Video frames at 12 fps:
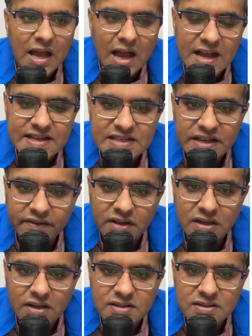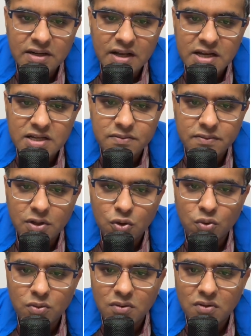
As 7 is attached with 2,